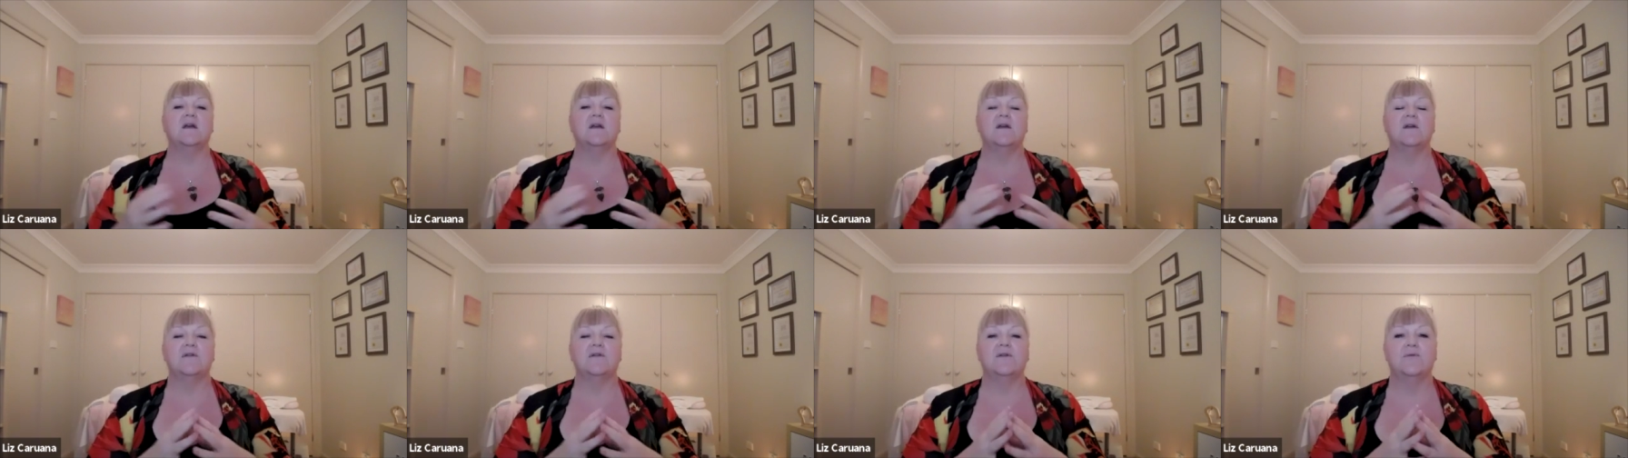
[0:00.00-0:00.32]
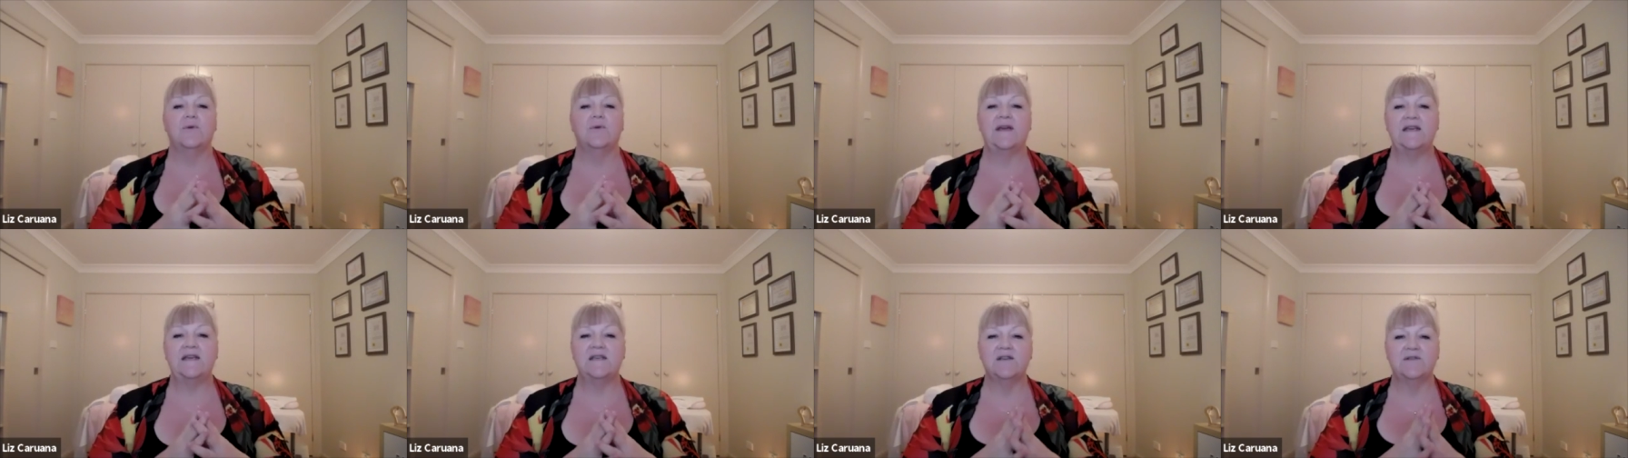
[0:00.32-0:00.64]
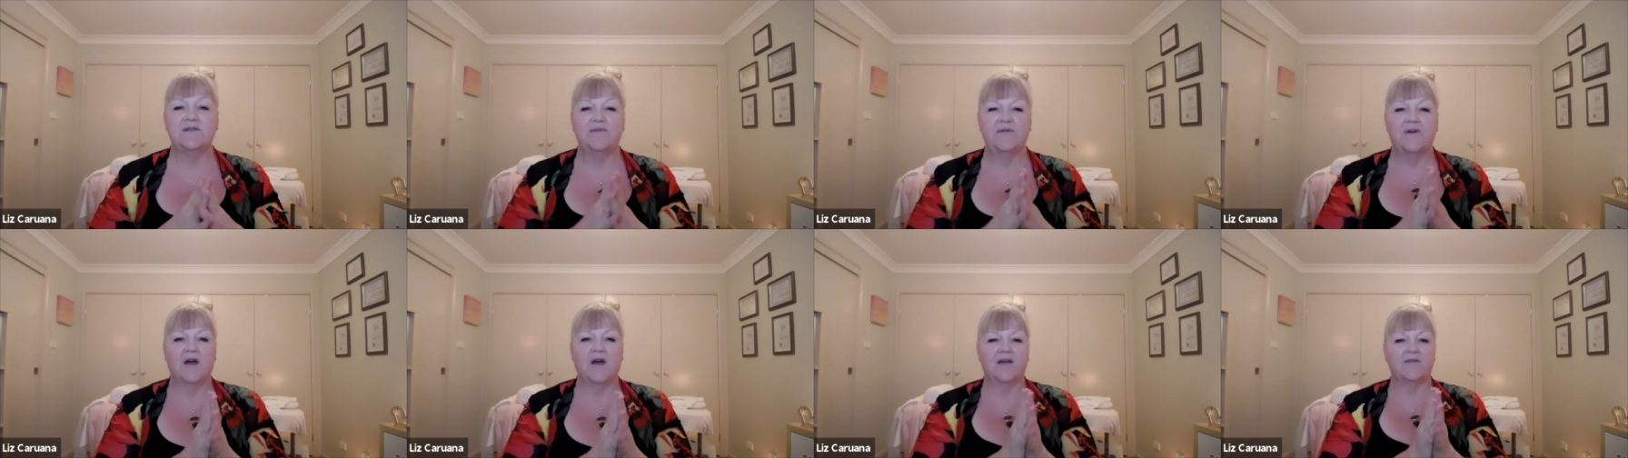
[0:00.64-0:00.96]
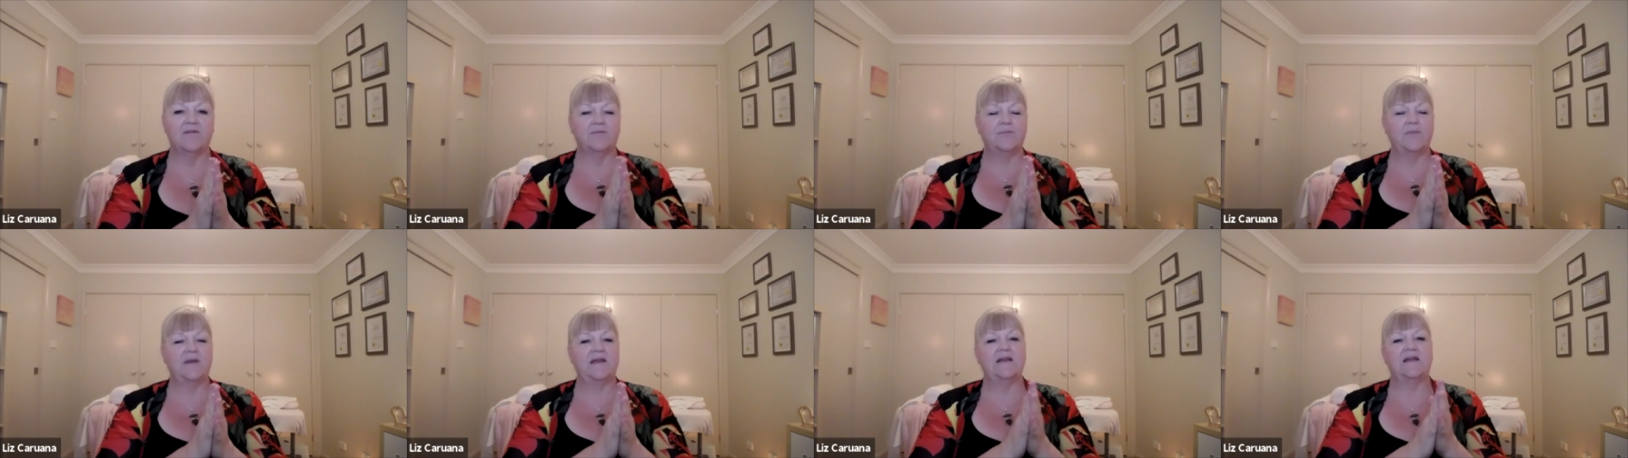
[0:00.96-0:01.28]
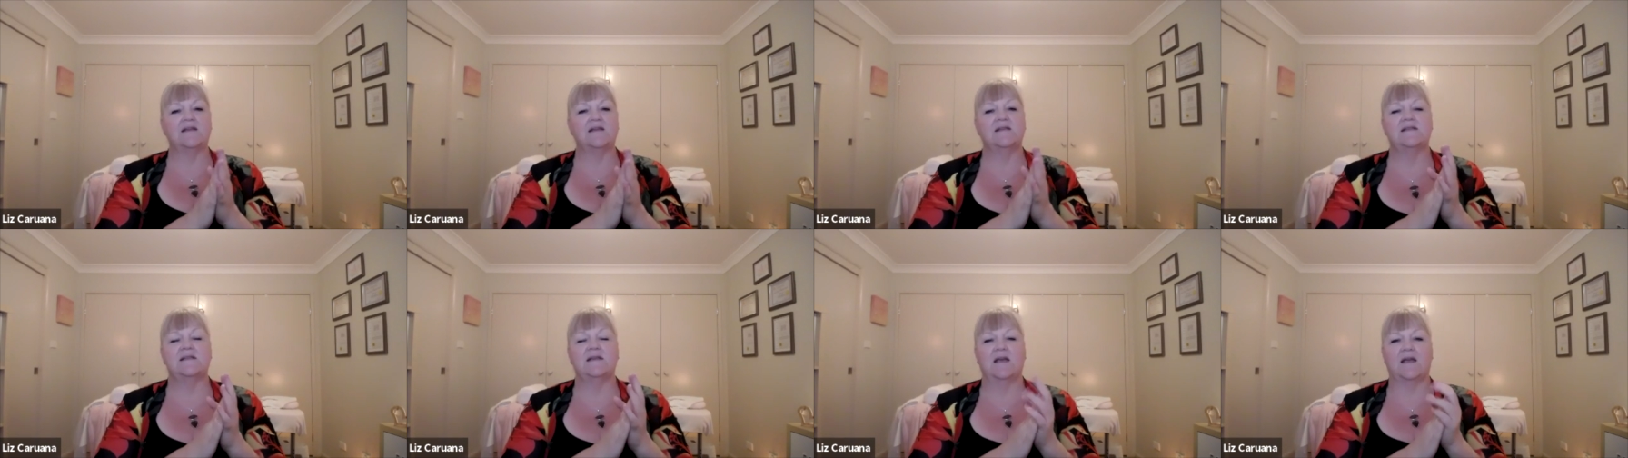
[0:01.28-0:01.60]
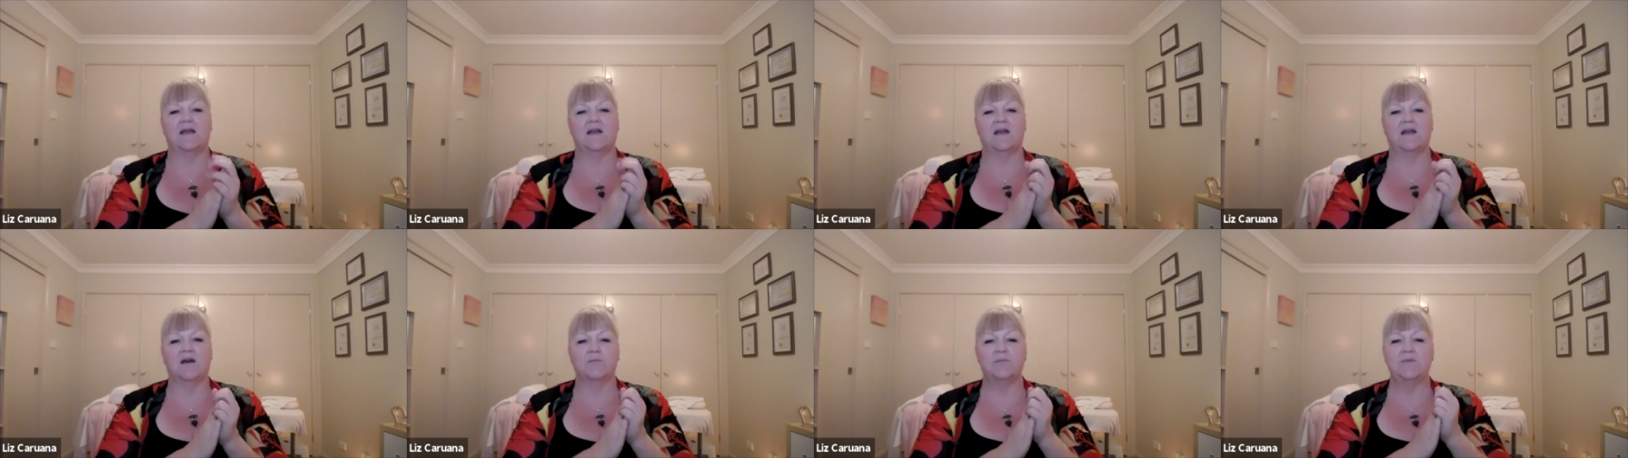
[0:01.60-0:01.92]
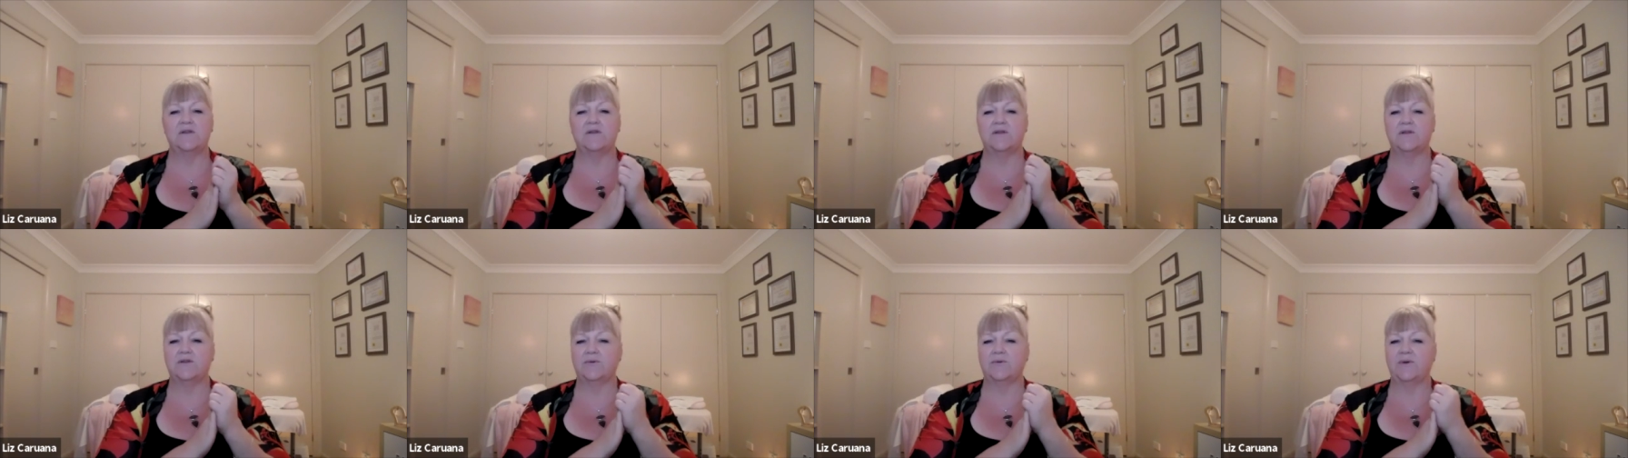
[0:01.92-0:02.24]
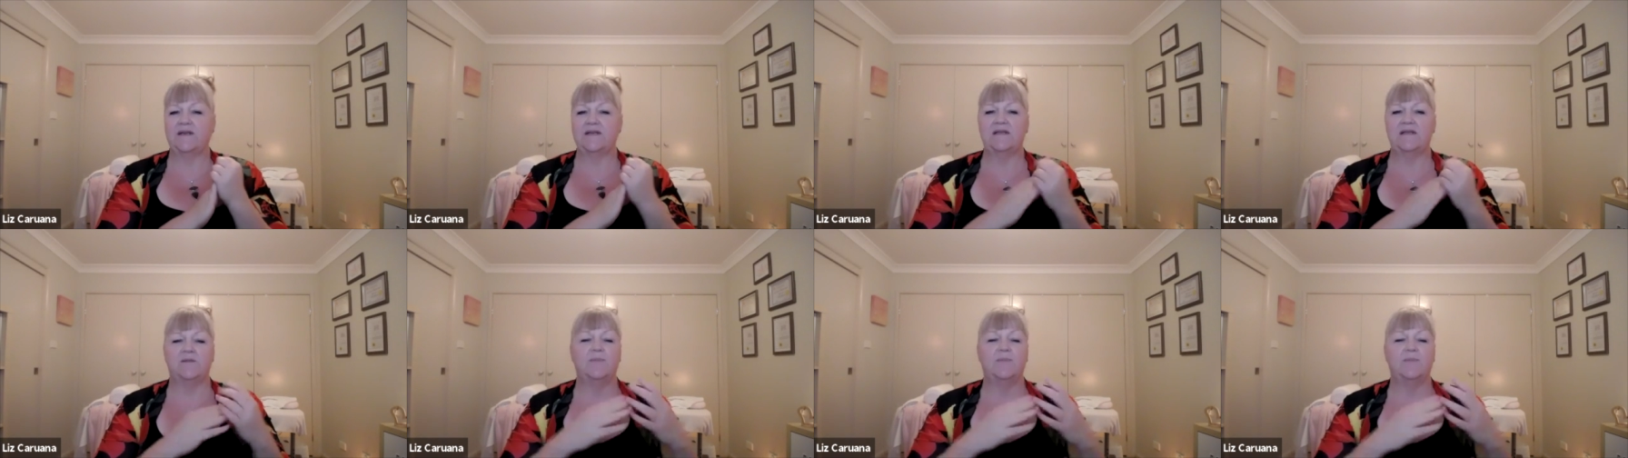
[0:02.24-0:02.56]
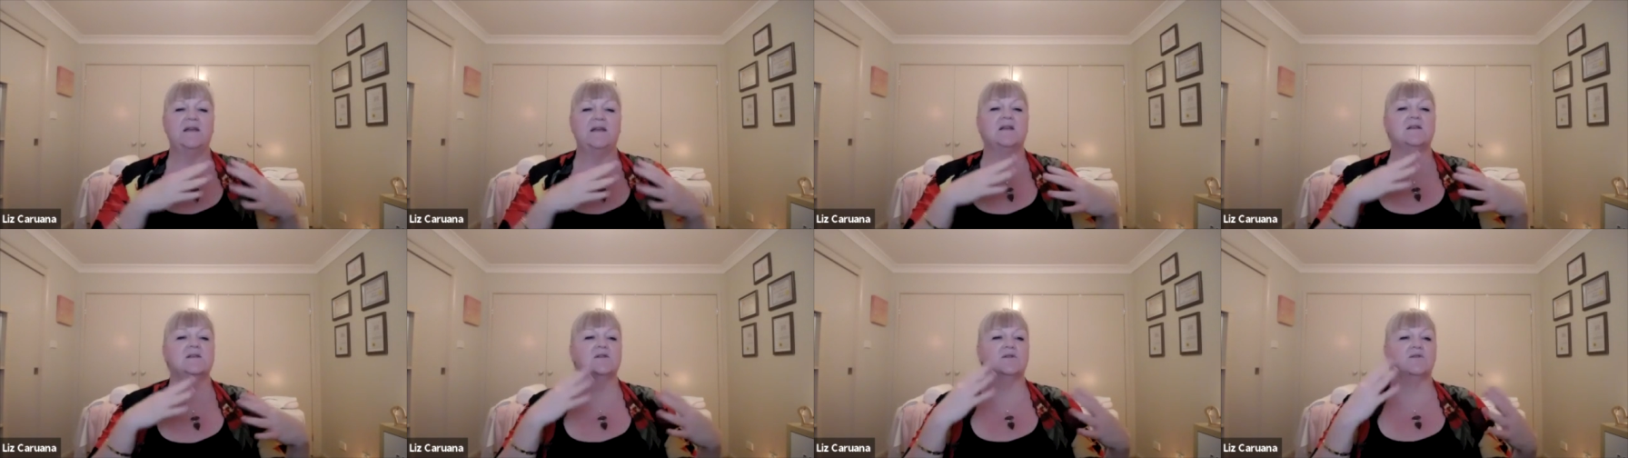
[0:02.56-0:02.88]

3 to 5 minutes and up to 20 minutes,